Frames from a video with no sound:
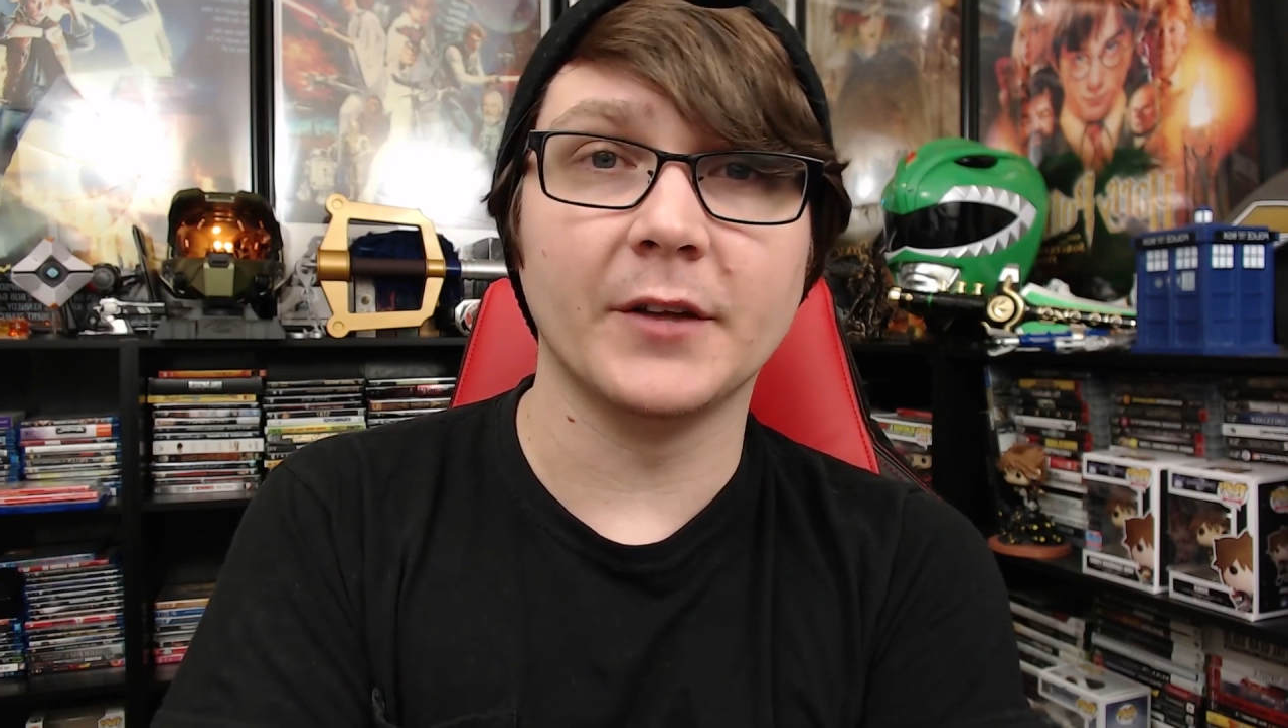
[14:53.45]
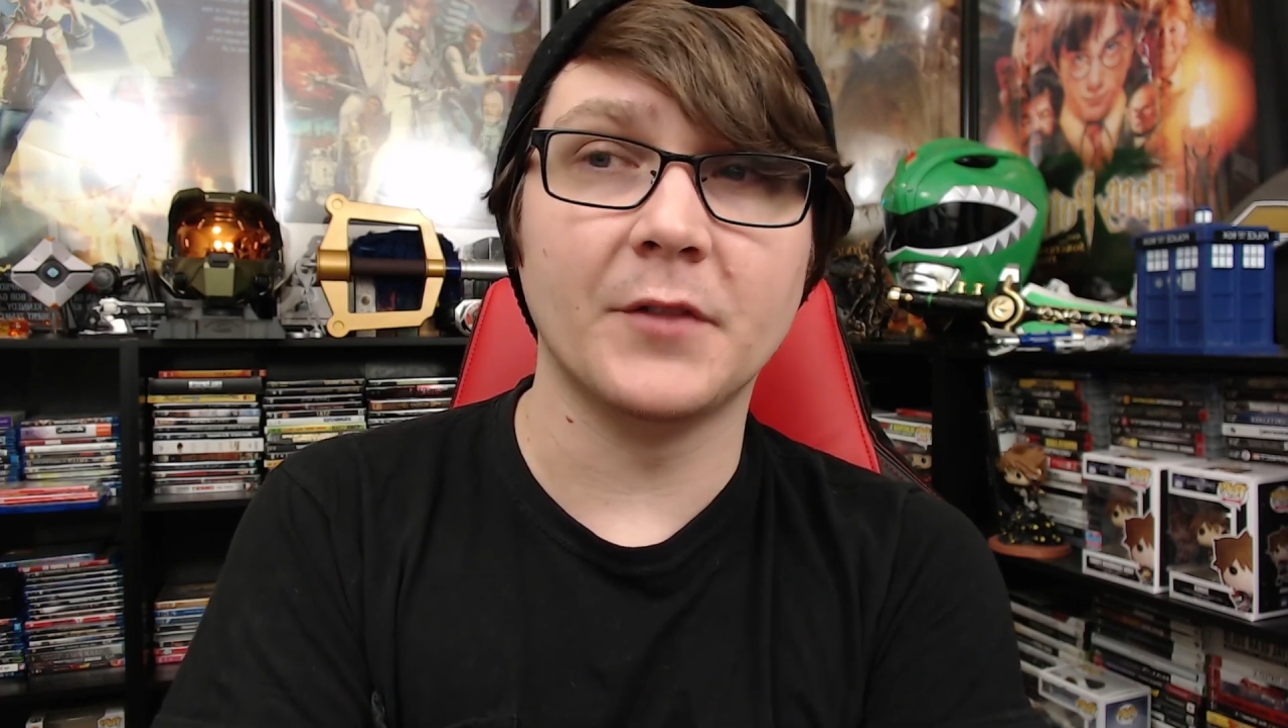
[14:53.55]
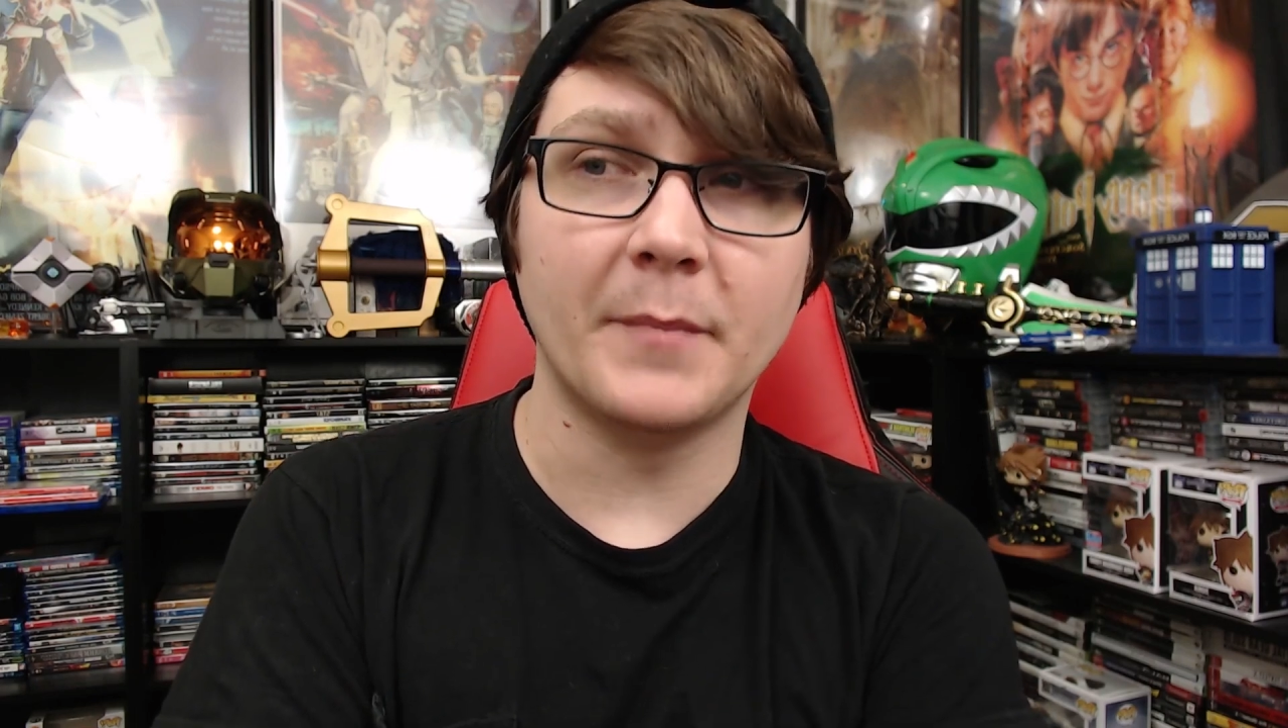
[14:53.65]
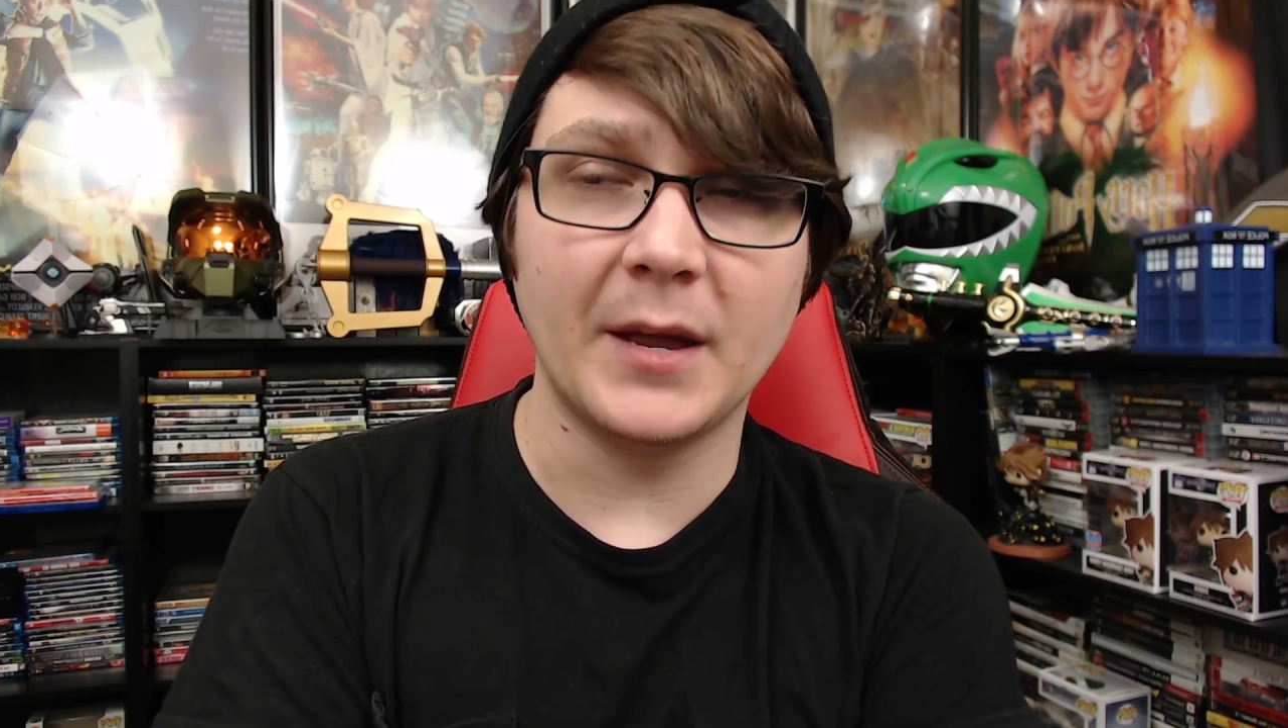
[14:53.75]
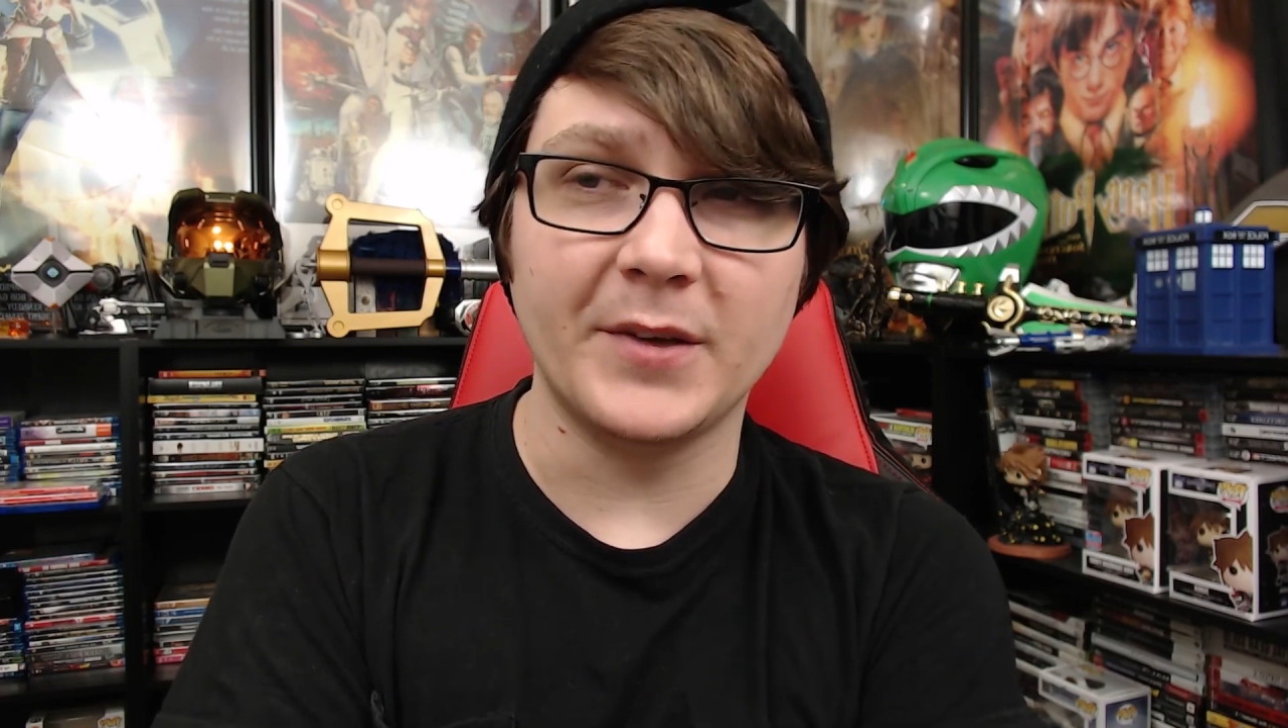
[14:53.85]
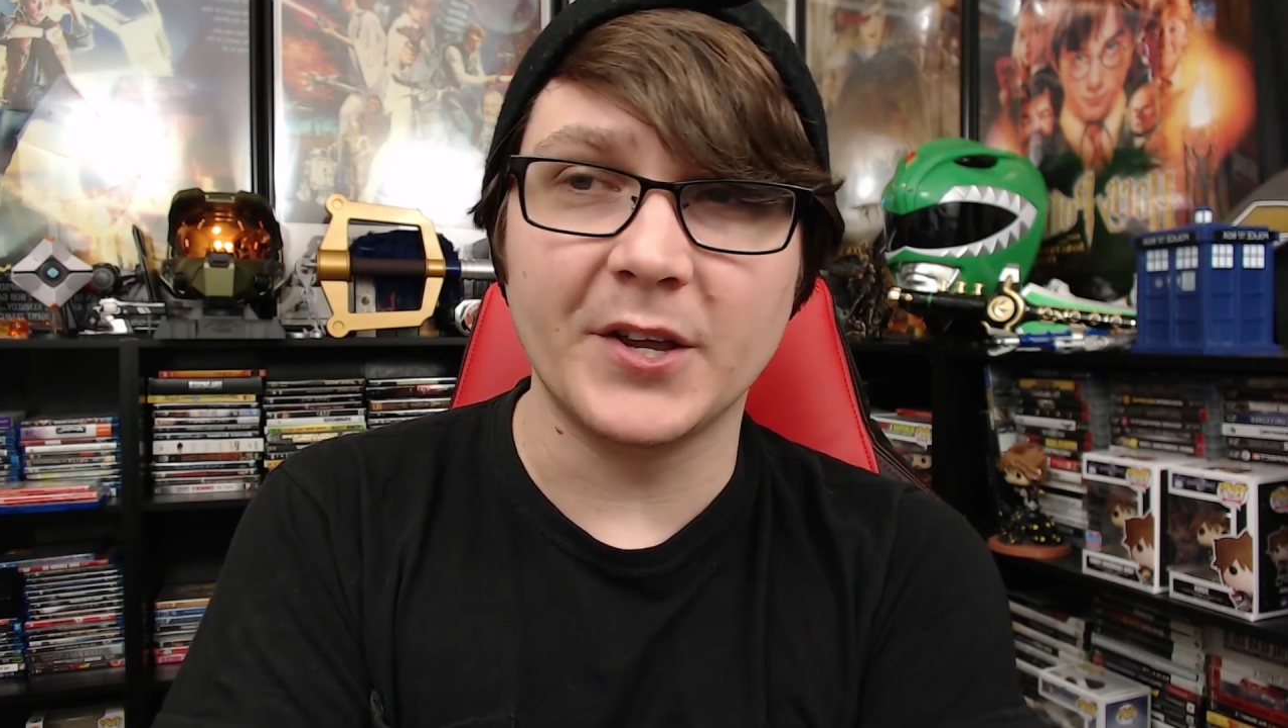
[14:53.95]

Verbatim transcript: of the baby